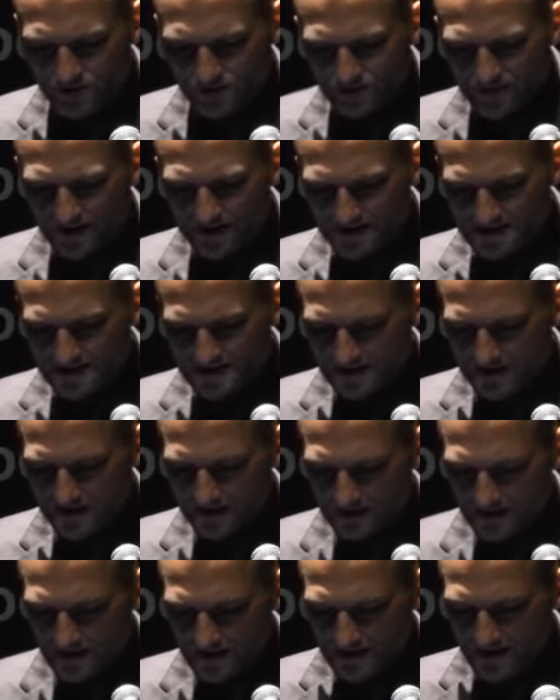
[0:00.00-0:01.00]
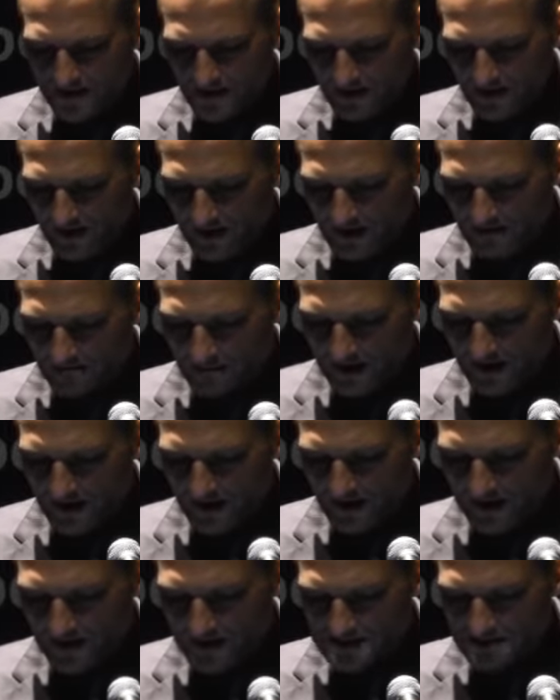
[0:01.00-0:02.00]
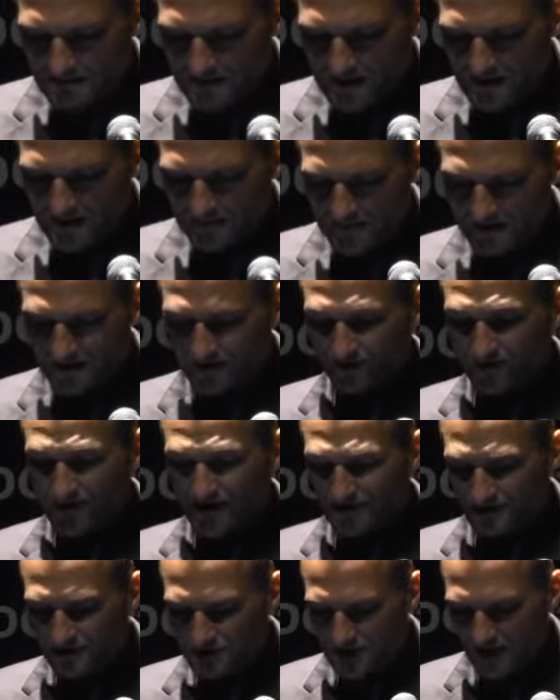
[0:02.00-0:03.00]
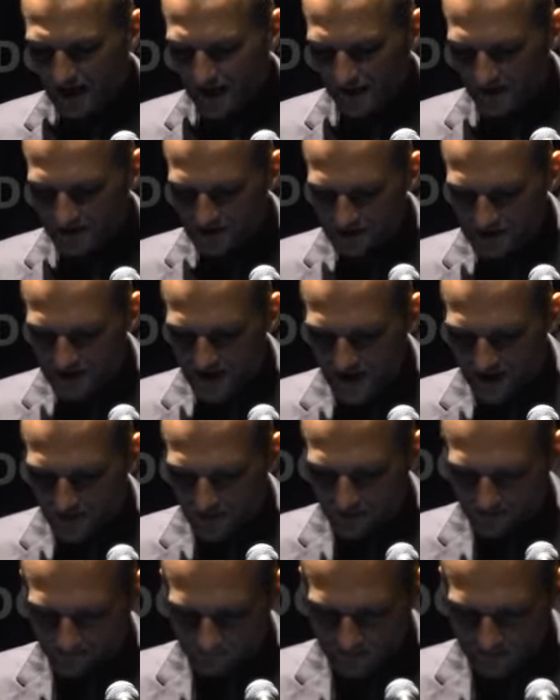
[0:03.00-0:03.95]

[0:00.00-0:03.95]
a great extent, Al-Qaeda has become a greater challenge now,